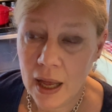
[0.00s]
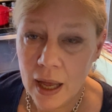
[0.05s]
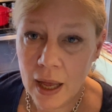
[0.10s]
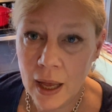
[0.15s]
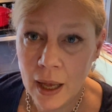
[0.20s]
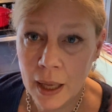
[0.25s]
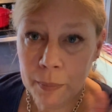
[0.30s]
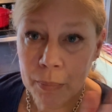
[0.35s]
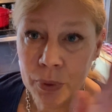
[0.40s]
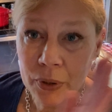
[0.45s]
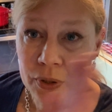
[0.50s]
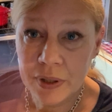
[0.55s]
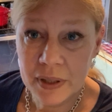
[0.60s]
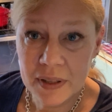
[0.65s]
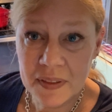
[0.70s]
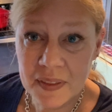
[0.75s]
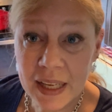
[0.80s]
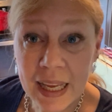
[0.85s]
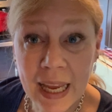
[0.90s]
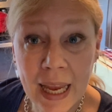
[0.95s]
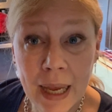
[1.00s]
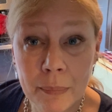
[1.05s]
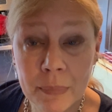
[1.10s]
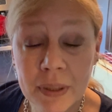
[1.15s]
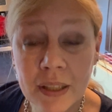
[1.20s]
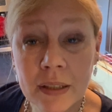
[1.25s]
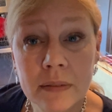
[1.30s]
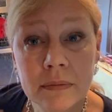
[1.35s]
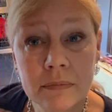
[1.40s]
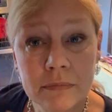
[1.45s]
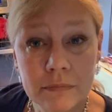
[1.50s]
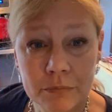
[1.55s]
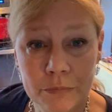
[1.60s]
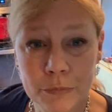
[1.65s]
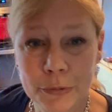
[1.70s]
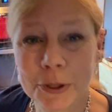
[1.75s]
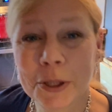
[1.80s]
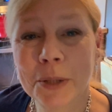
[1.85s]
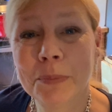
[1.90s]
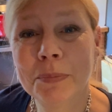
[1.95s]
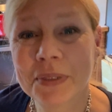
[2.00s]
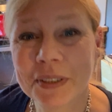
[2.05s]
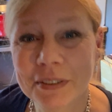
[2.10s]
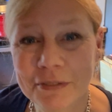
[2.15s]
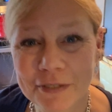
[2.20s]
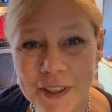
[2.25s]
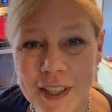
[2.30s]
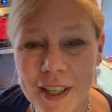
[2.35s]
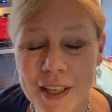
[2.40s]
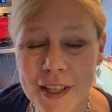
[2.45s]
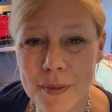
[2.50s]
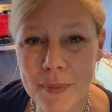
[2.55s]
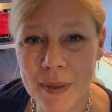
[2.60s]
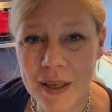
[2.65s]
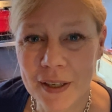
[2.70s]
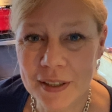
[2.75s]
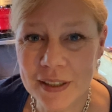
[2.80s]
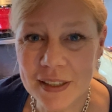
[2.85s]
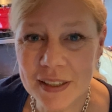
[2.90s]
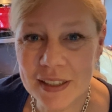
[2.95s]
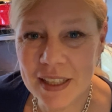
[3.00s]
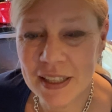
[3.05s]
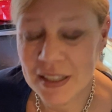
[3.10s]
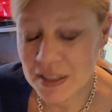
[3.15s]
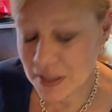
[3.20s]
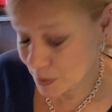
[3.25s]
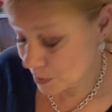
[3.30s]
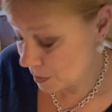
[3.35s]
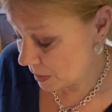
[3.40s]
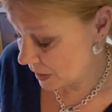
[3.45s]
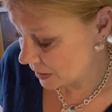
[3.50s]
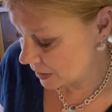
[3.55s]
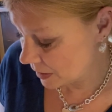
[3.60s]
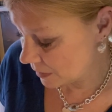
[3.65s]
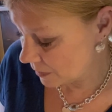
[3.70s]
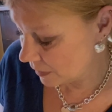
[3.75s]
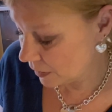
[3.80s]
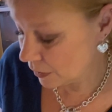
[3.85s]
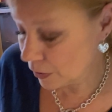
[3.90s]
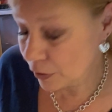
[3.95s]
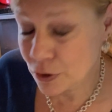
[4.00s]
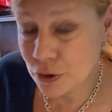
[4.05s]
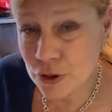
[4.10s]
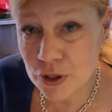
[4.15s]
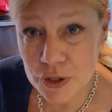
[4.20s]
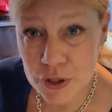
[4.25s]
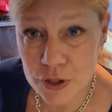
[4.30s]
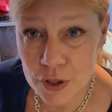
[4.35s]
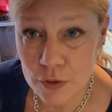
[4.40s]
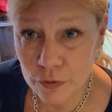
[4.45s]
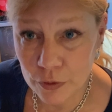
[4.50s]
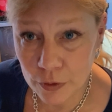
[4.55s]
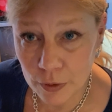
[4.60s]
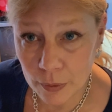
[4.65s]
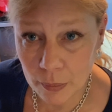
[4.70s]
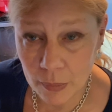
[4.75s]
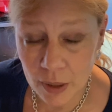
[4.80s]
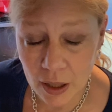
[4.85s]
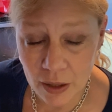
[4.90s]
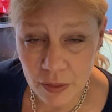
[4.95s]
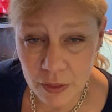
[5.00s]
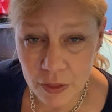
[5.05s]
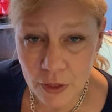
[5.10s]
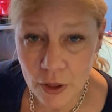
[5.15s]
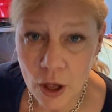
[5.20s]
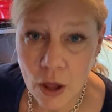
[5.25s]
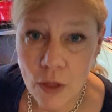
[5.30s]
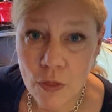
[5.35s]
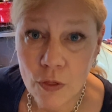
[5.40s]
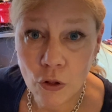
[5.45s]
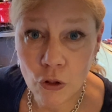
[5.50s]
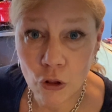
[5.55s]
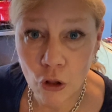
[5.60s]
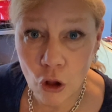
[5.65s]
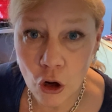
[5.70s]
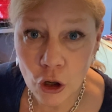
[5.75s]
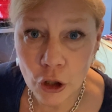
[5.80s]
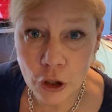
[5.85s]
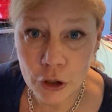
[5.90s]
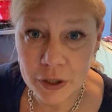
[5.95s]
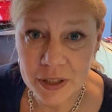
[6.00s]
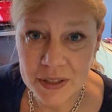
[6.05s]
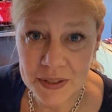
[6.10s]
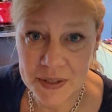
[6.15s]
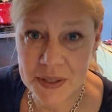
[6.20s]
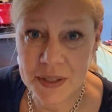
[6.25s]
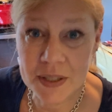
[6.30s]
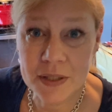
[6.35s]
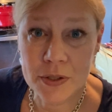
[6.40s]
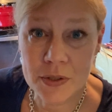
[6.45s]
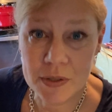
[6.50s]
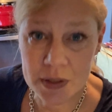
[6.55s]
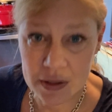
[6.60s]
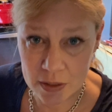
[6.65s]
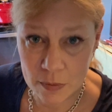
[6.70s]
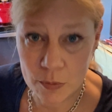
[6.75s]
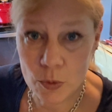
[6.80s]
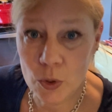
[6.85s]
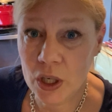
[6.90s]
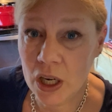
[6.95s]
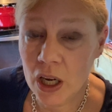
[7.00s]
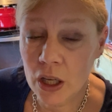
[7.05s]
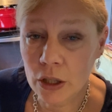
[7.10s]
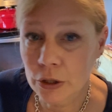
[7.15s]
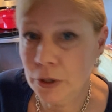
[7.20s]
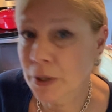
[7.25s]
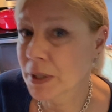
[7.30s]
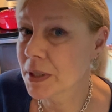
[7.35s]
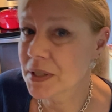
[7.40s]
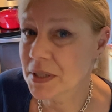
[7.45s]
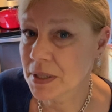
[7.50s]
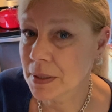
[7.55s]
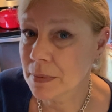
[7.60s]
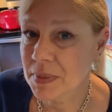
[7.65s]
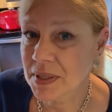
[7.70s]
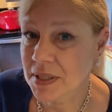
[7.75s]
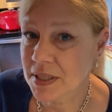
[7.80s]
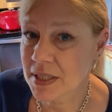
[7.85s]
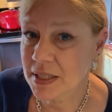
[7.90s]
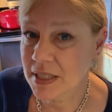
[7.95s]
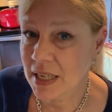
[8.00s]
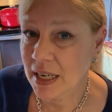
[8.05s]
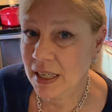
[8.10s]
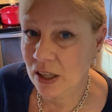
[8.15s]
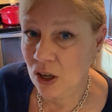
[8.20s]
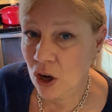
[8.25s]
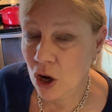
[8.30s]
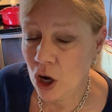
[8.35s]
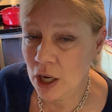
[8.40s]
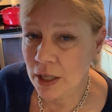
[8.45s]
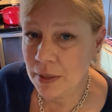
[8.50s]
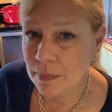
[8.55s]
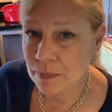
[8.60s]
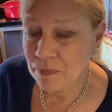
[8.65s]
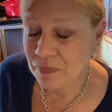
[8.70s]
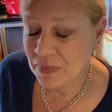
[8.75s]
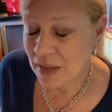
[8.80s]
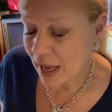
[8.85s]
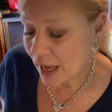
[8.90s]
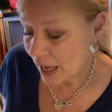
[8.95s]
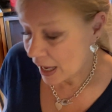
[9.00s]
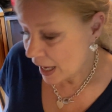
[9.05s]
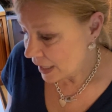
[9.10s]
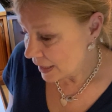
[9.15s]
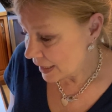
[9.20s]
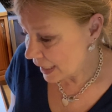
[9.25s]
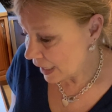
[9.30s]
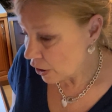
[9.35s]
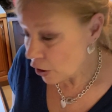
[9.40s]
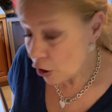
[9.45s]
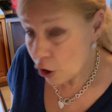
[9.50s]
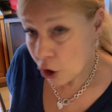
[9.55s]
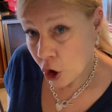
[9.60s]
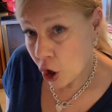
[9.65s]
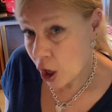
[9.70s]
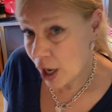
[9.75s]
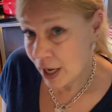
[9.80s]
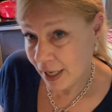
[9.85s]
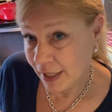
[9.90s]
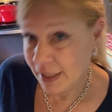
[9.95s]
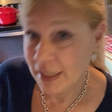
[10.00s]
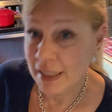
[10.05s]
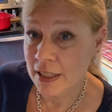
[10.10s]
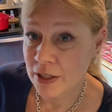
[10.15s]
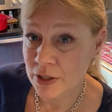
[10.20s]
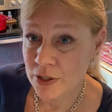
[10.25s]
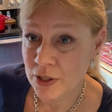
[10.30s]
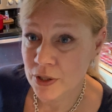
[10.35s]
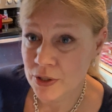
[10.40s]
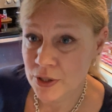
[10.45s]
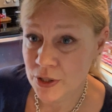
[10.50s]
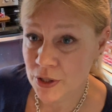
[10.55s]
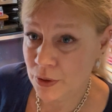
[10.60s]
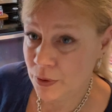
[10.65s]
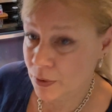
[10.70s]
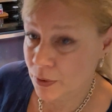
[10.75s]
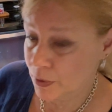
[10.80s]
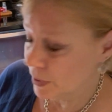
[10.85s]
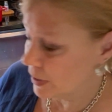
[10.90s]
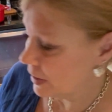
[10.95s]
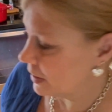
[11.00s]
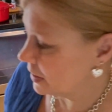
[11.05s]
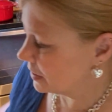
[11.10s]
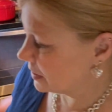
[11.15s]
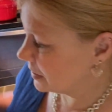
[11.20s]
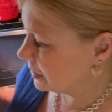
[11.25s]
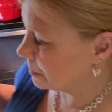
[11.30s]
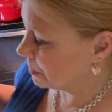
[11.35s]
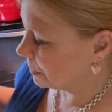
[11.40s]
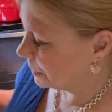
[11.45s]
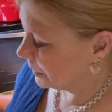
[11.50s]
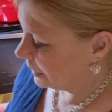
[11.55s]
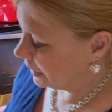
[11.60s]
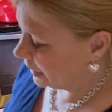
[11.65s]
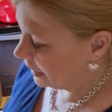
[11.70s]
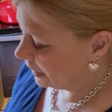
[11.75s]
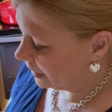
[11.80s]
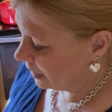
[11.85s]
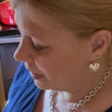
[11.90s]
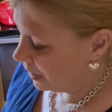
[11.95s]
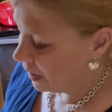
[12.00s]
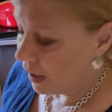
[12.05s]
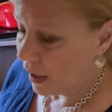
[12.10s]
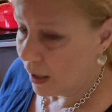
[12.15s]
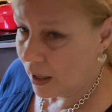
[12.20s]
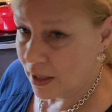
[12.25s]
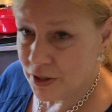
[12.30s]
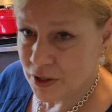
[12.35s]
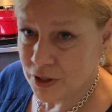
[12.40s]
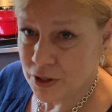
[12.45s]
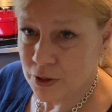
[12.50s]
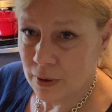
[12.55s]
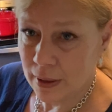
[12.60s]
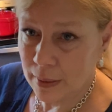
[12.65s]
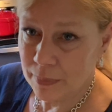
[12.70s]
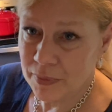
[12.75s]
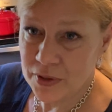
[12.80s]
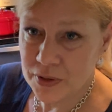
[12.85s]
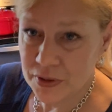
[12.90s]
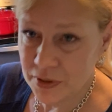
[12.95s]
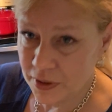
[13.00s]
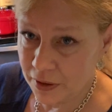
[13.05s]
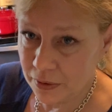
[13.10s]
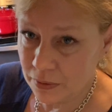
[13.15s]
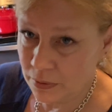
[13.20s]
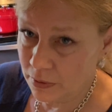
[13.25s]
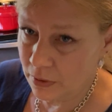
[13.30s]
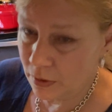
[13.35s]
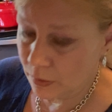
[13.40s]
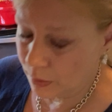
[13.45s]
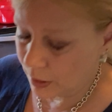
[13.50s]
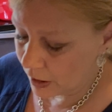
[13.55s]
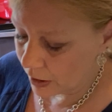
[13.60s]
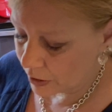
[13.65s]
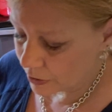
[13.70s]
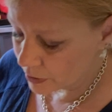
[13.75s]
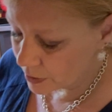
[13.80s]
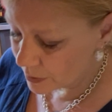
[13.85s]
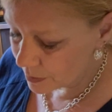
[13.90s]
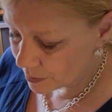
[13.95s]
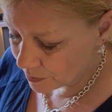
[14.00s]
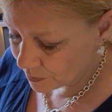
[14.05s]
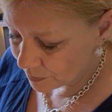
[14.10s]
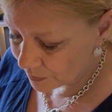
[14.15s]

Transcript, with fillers: I put it in the cabinet, promptly forgot about it. It's been in there just over a month. The longer it sits, the more color it seems to take on. Now all I need to do is simply, I just grab this cute little bottle,